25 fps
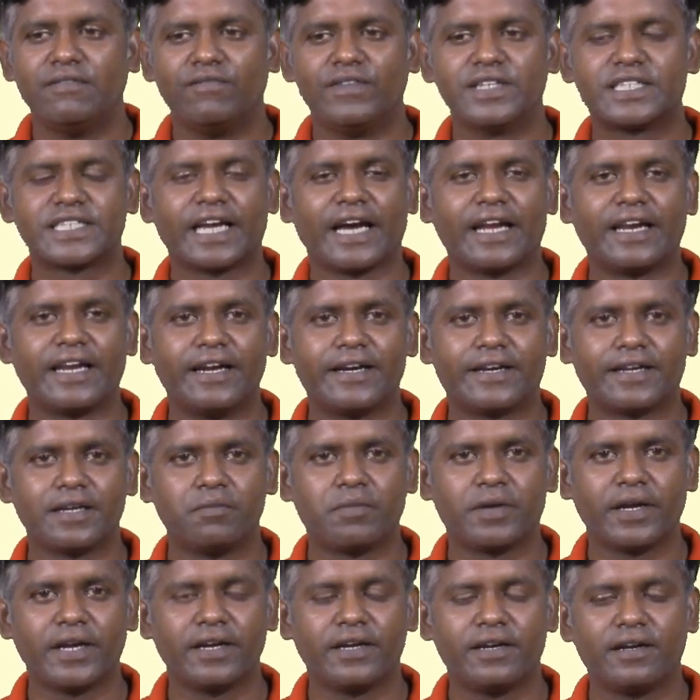which can
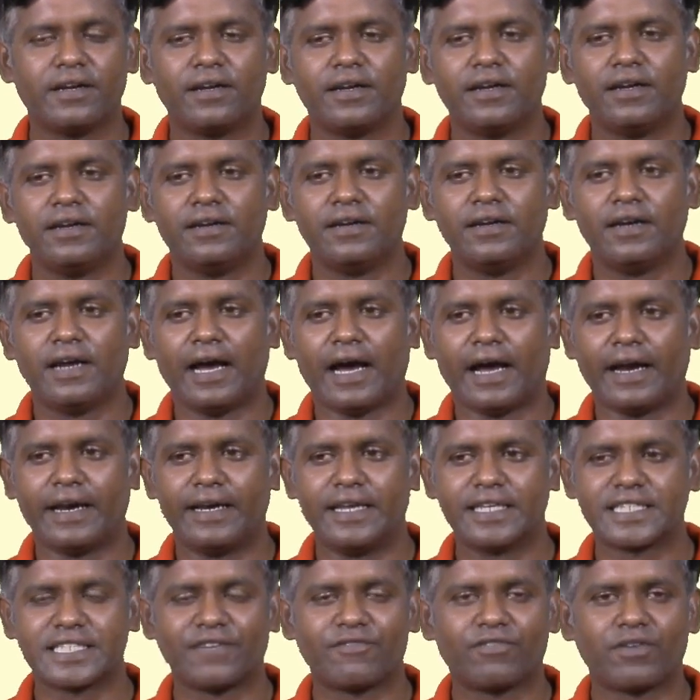interbreed
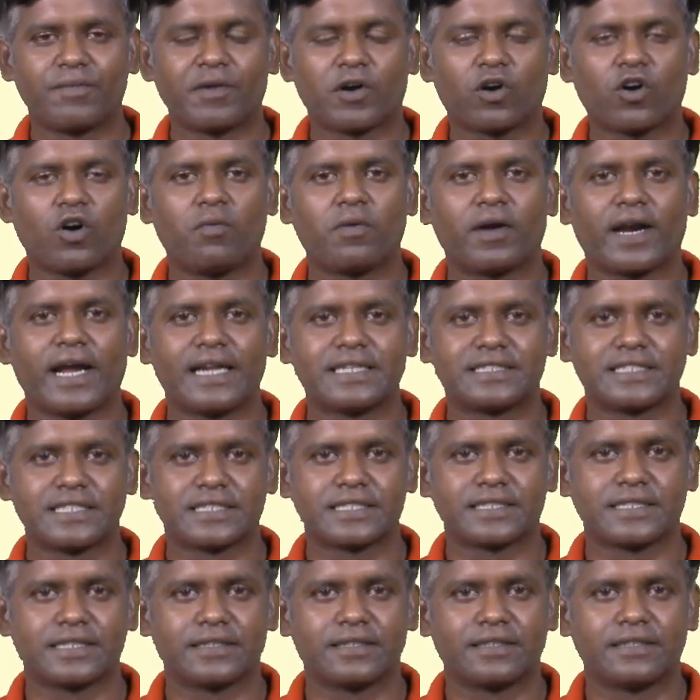and descend from a common
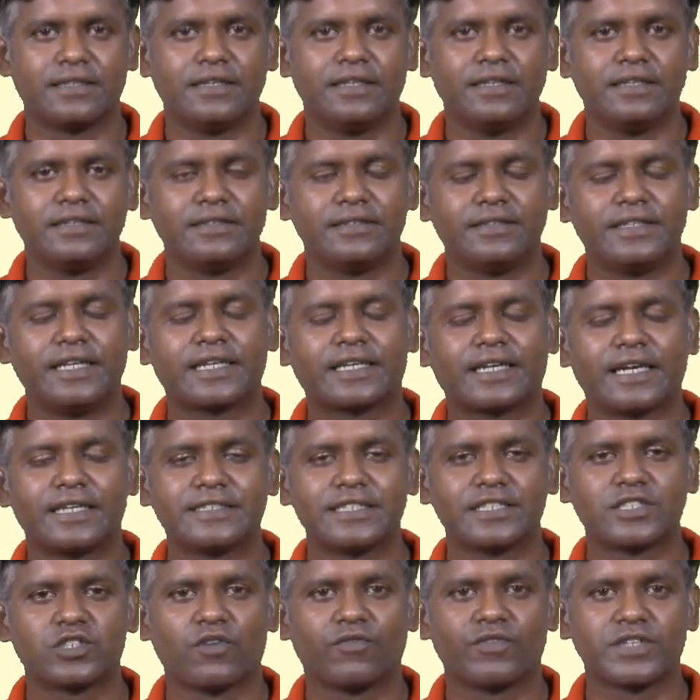ancestor. That
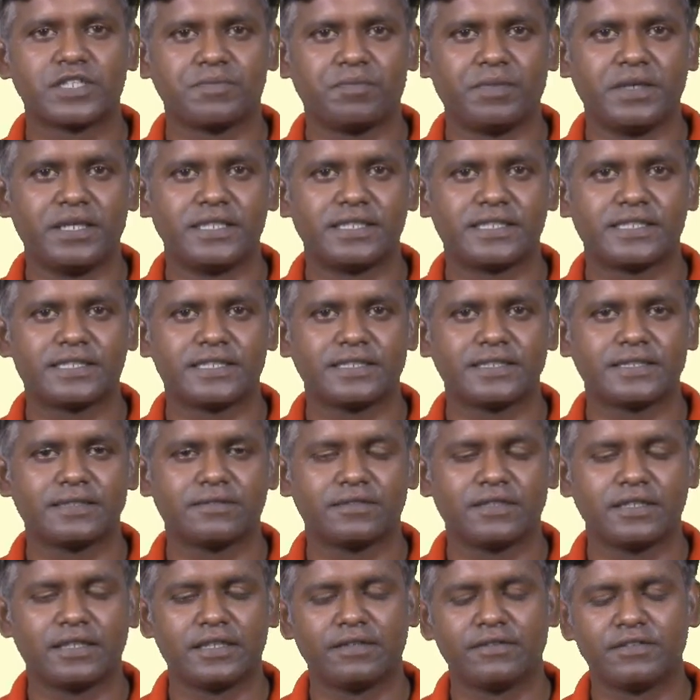consists of a
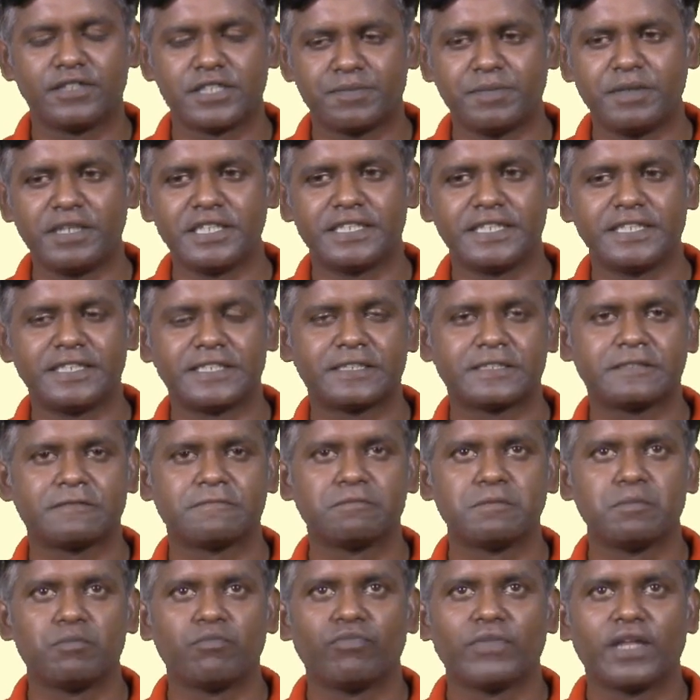species.
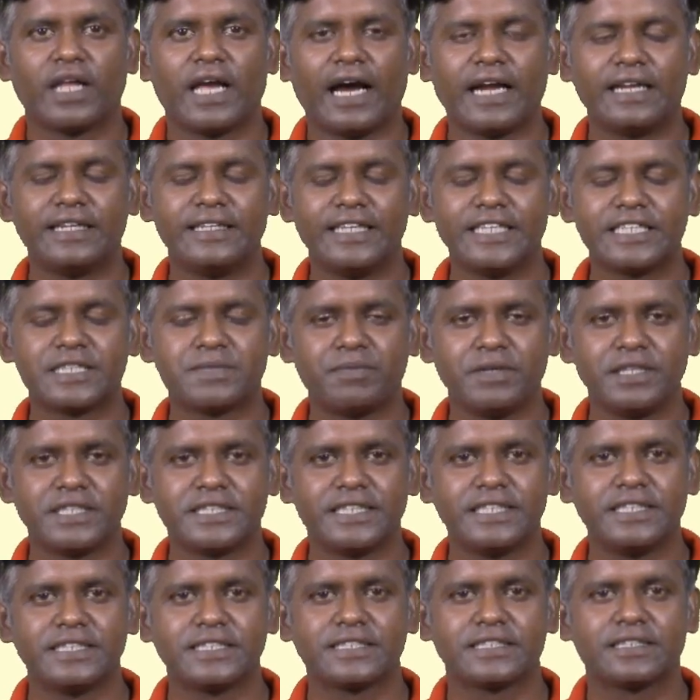And this
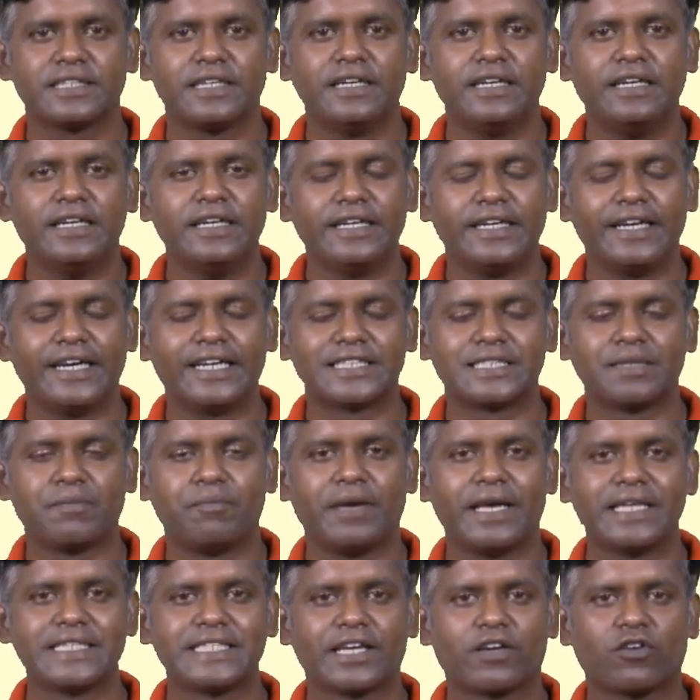species, it is a
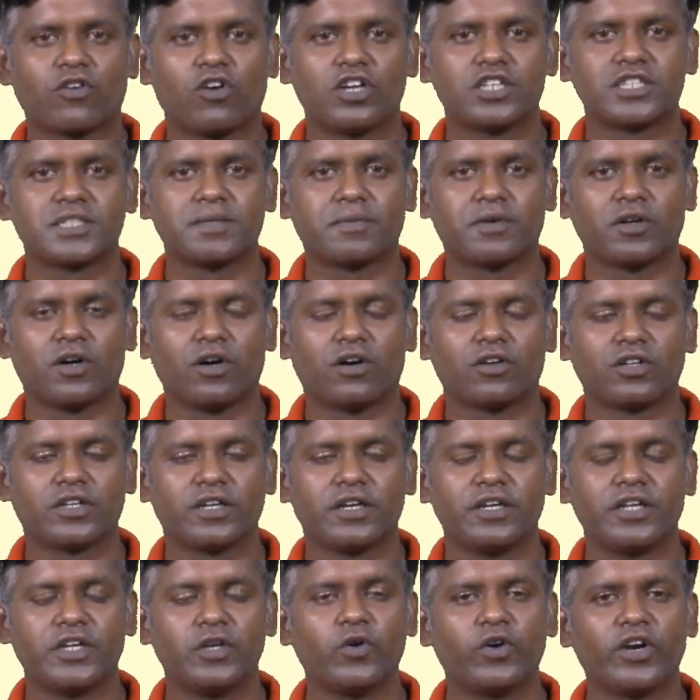basic concept or
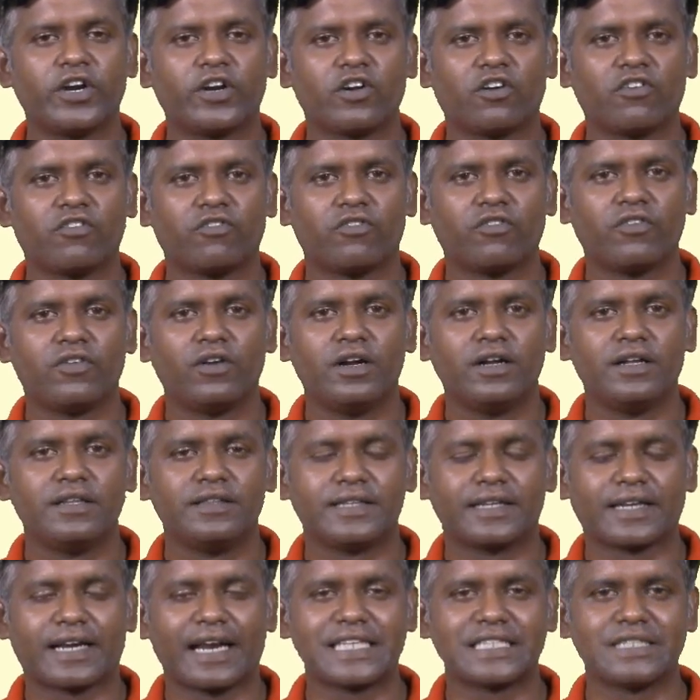the unit of
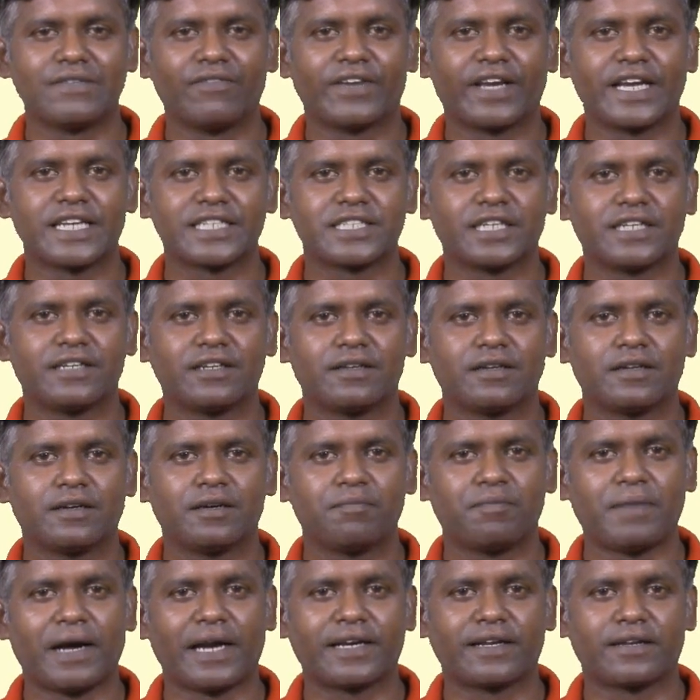the classification
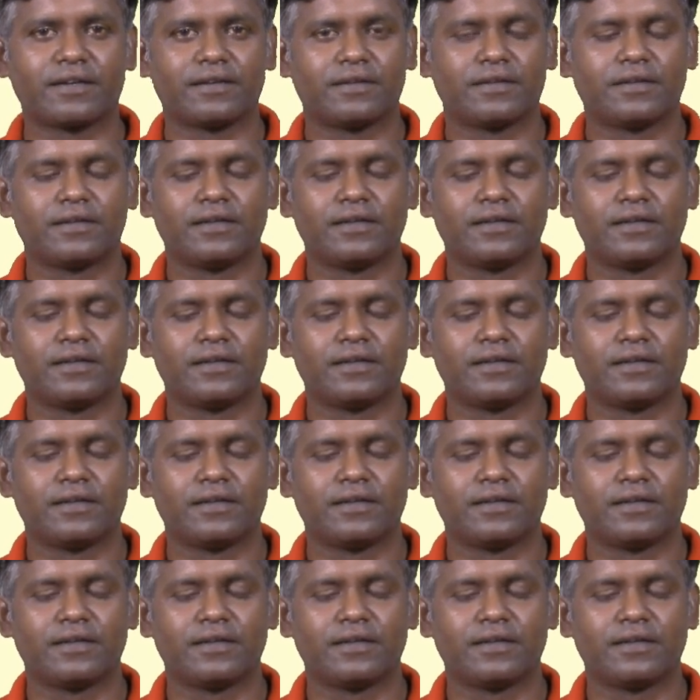pattern.